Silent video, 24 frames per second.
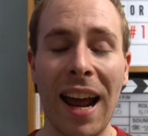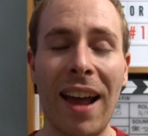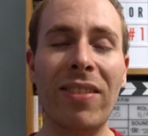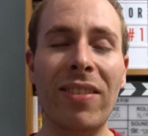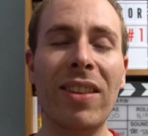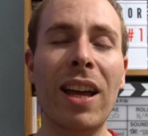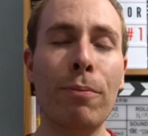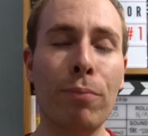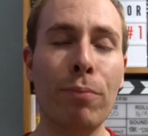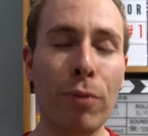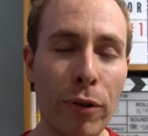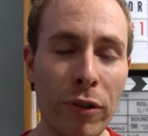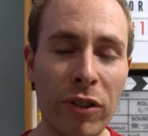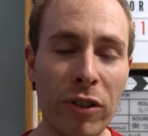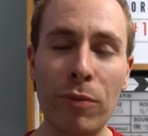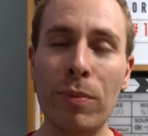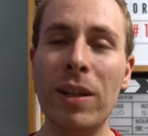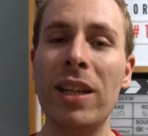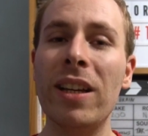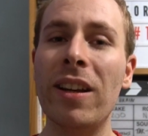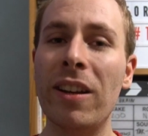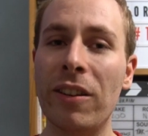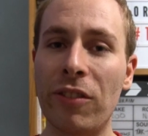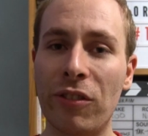and that proved to
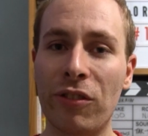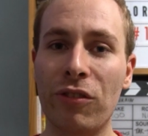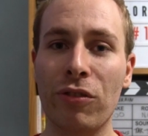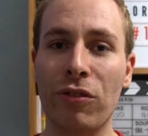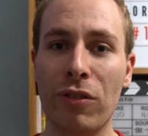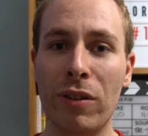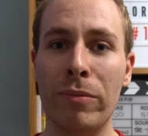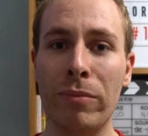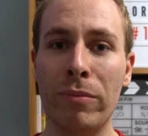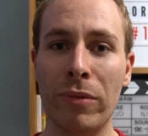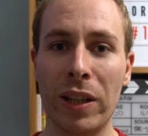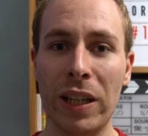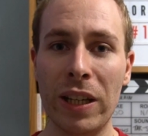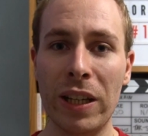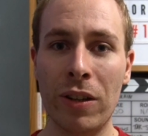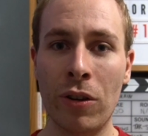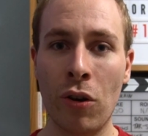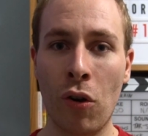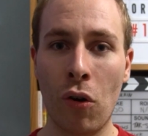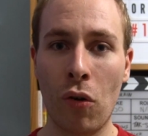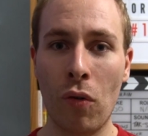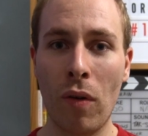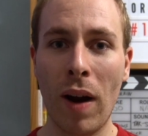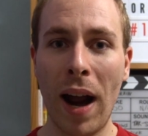be extremely
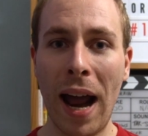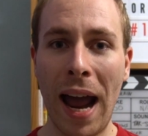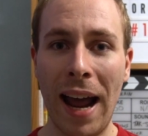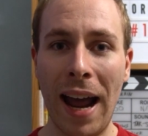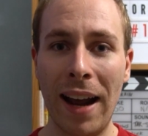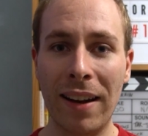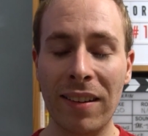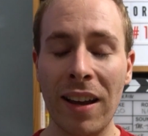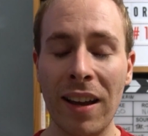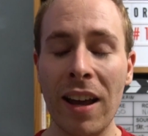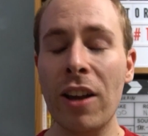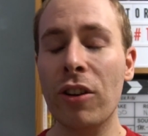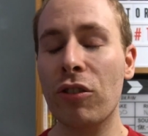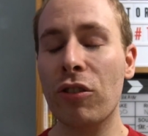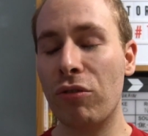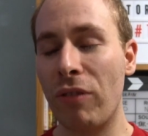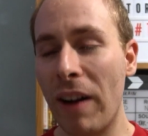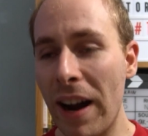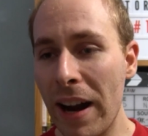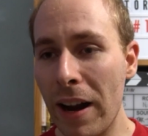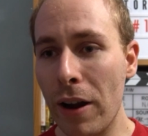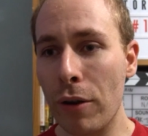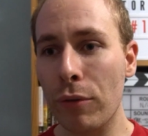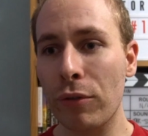correct.
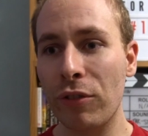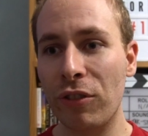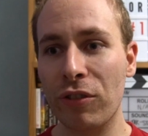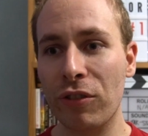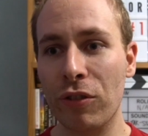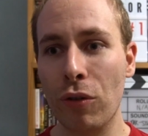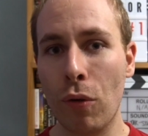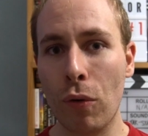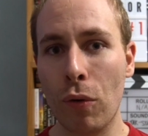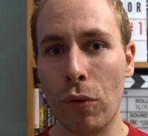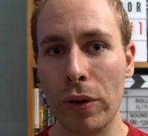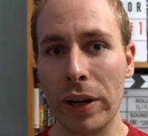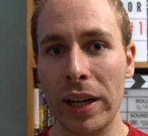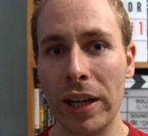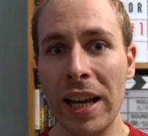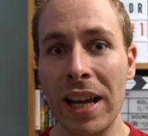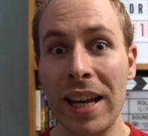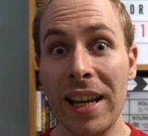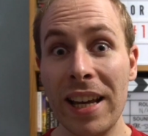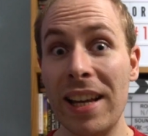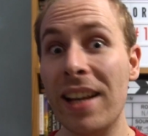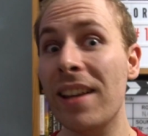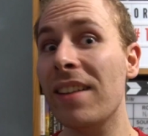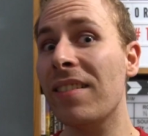Trejo's story
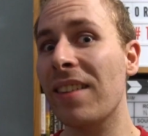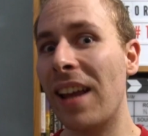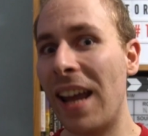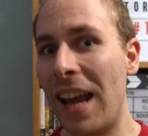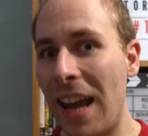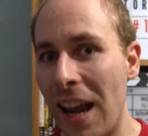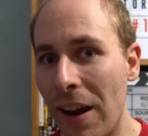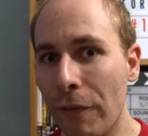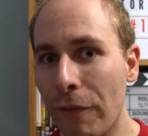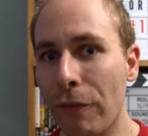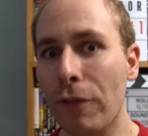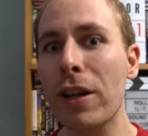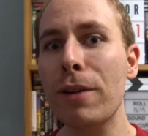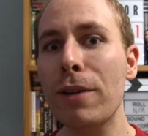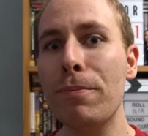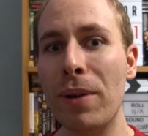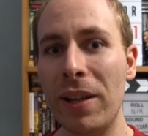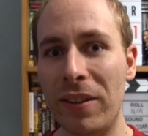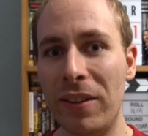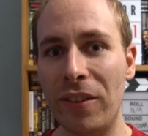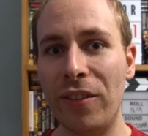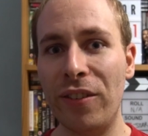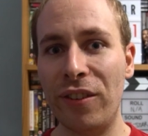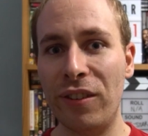is every
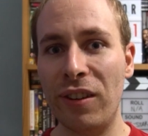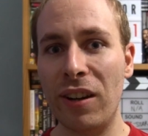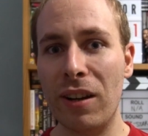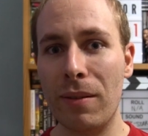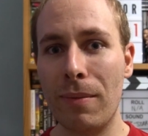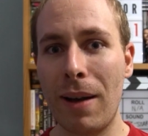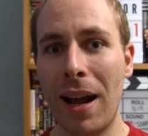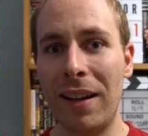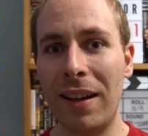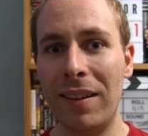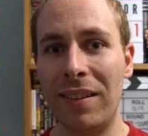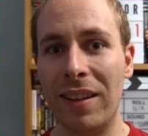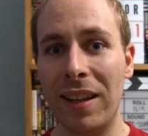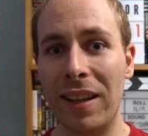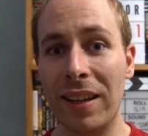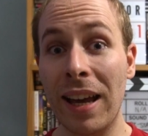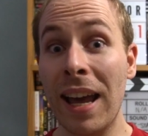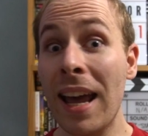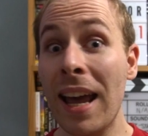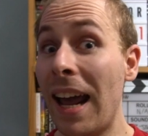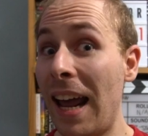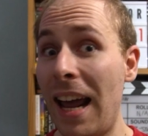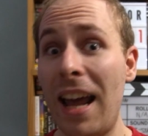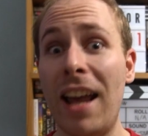bit as cinematic
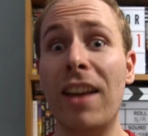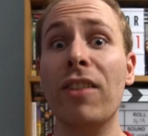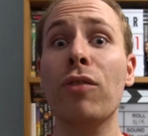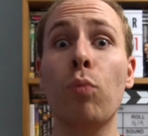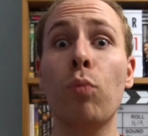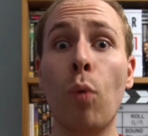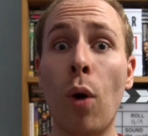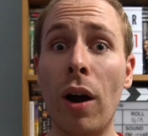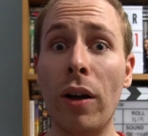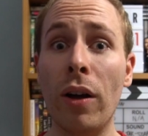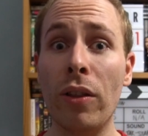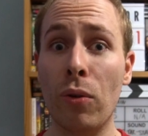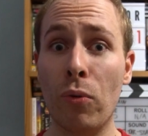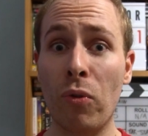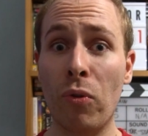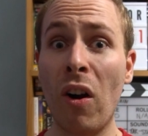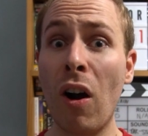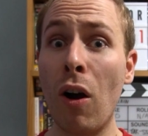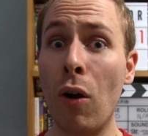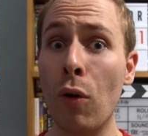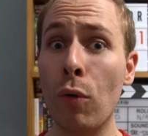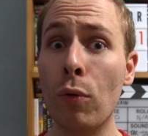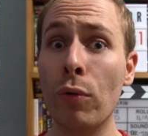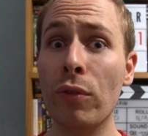as one of the
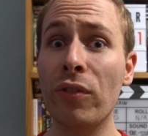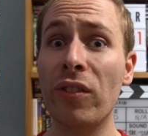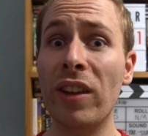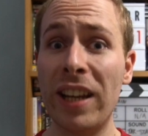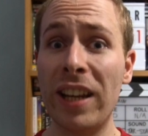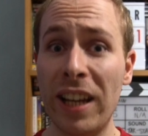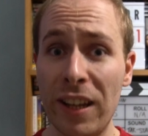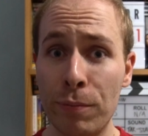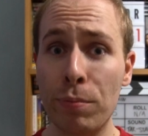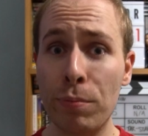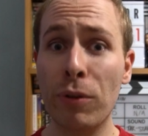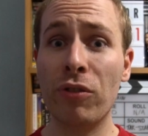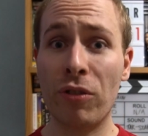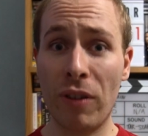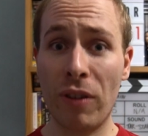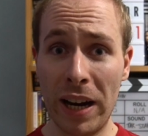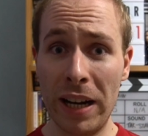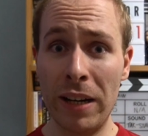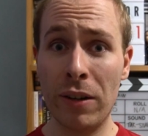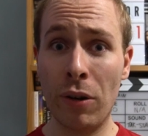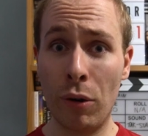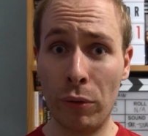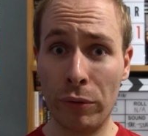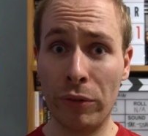roles that he's
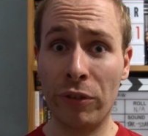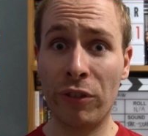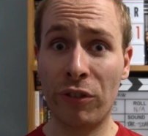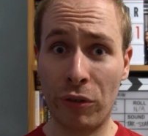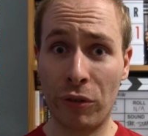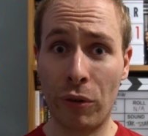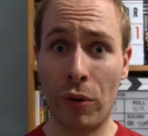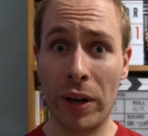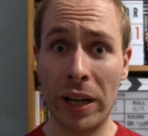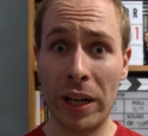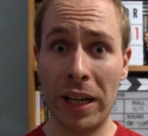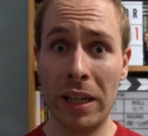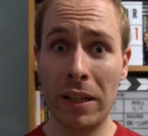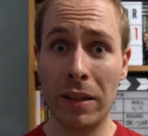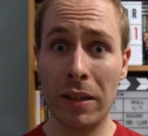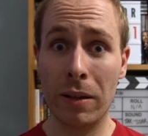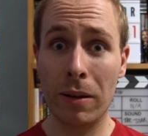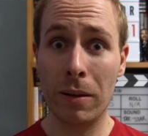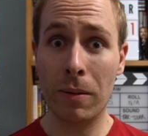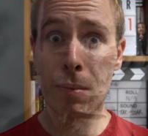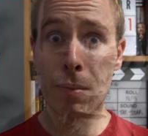portrayed on screen.